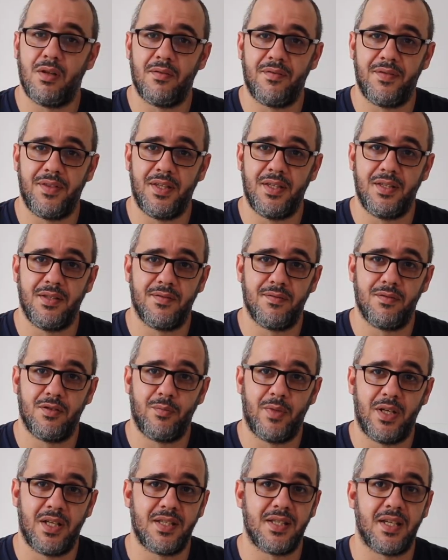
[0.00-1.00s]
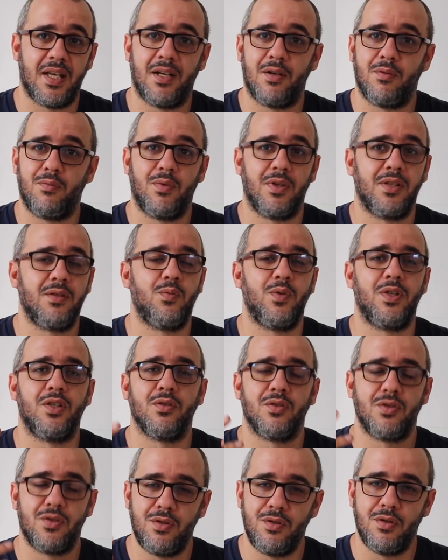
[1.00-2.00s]
of these formats are what we
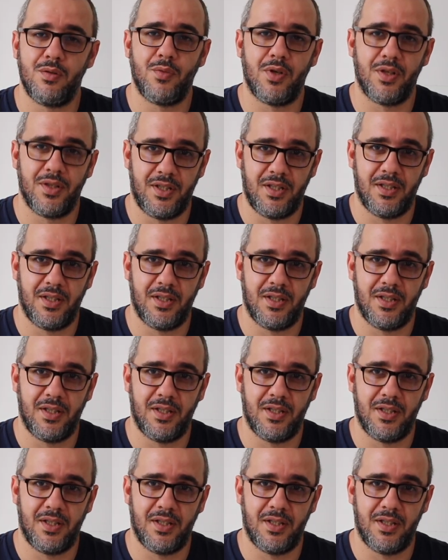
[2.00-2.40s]
consume on the